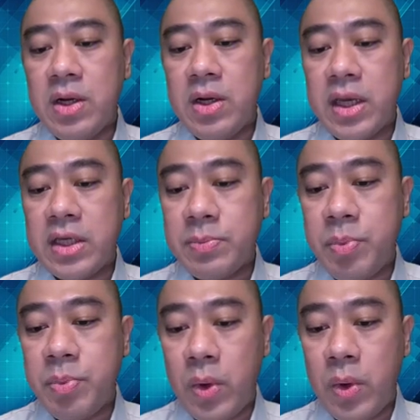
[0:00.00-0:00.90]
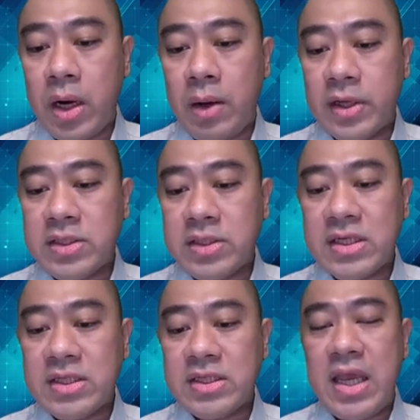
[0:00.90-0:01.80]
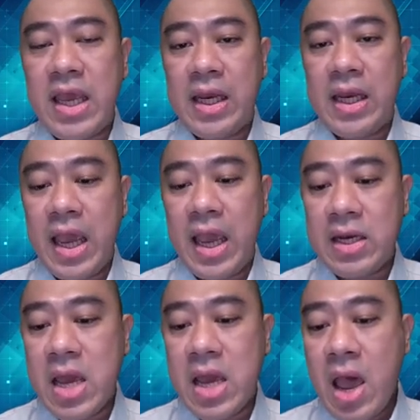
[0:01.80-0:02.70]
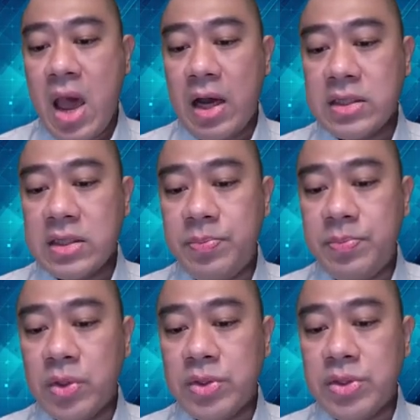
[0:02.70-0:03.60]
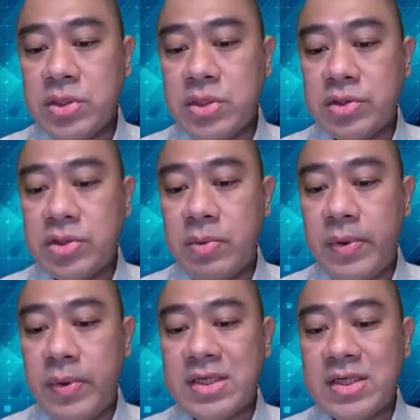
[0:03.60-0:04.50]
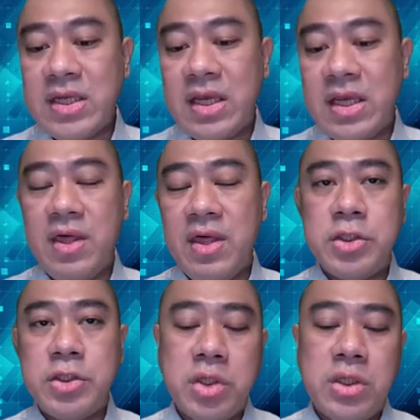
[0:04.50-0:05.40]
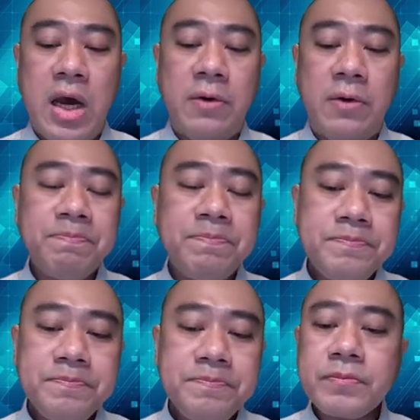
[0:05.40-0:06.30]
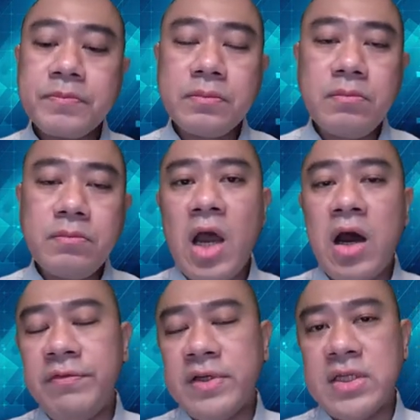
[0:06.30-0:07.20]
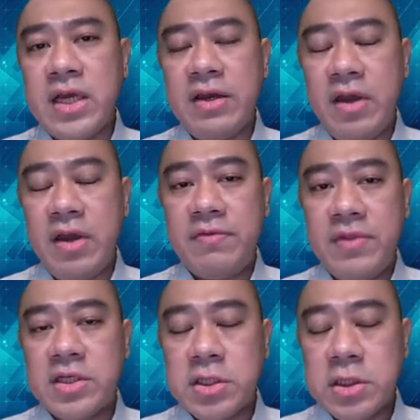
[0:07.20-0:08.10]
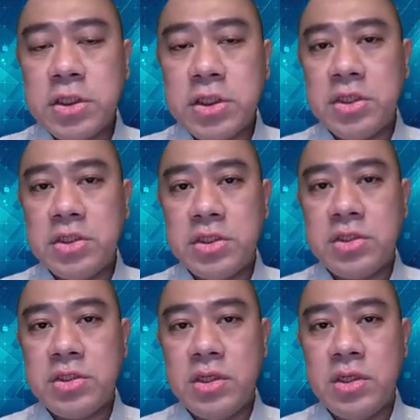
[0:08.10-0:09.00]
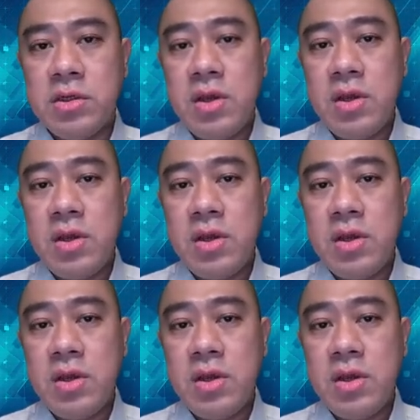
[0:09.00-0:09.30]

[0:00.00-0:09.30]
looking at support 1 at about 60.88. Support 2 is closer to about 60.32. Now, obviously, if this continues to